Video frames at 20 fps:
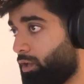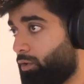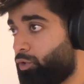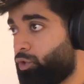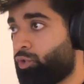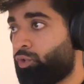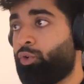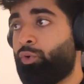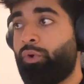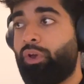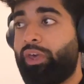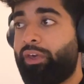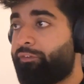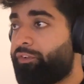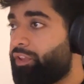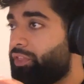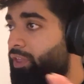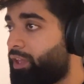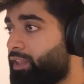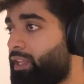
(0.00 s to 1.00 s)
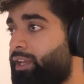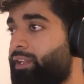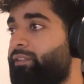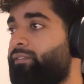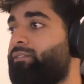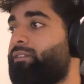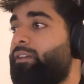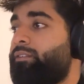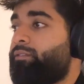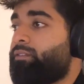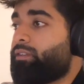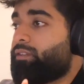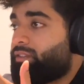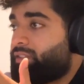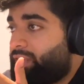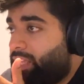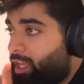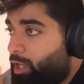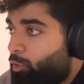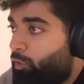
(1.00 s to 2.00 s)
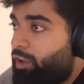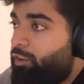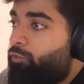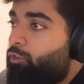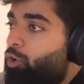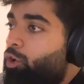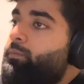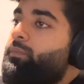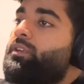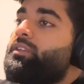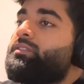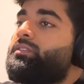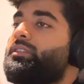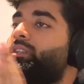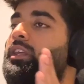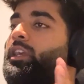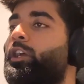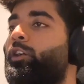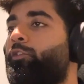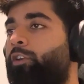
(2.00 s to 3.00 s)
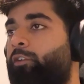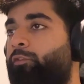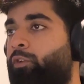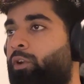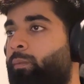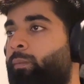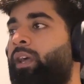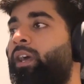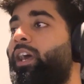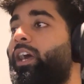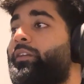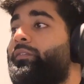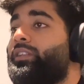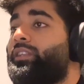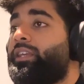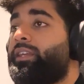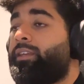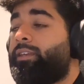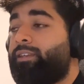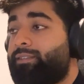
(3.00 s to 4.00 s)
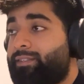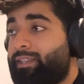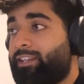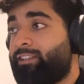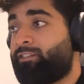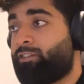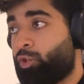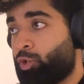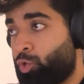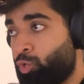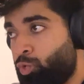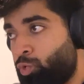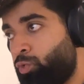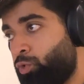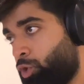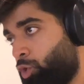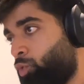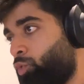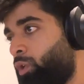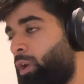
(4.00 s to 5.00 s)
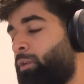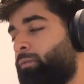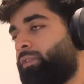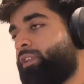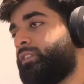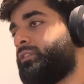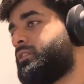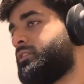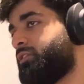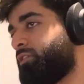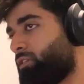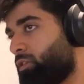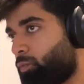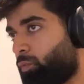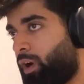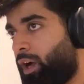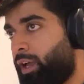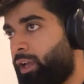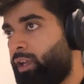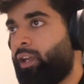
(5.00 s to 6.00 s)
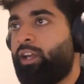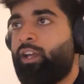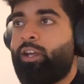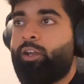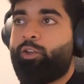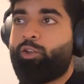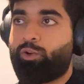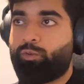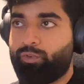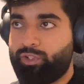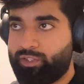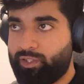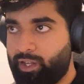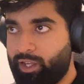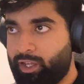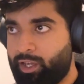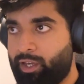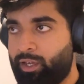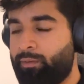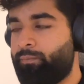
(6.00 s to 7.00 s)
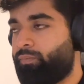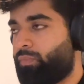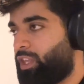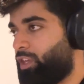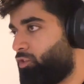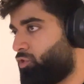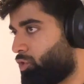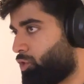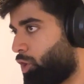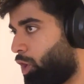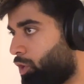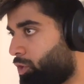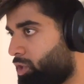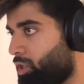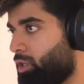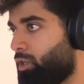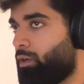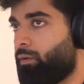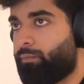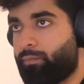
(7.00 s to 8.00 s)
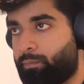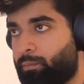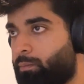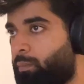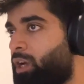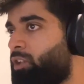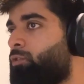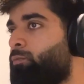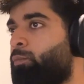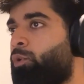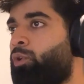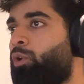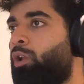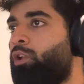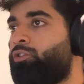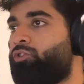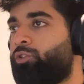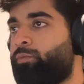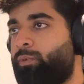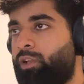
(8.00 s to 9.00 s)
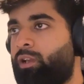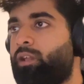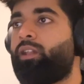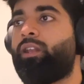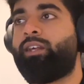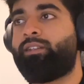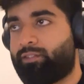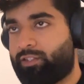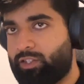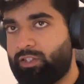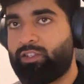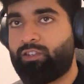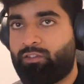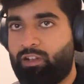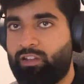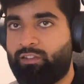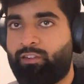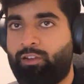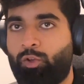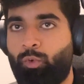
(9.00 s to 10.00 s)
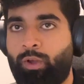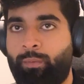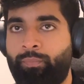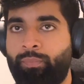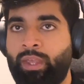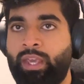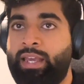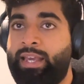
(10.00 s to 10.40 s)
Everything that he says, stay away from. Everything he says, do. There's a reason why you're visiting him. He's a doctor, much more knowledgeable. Let's just listen to him.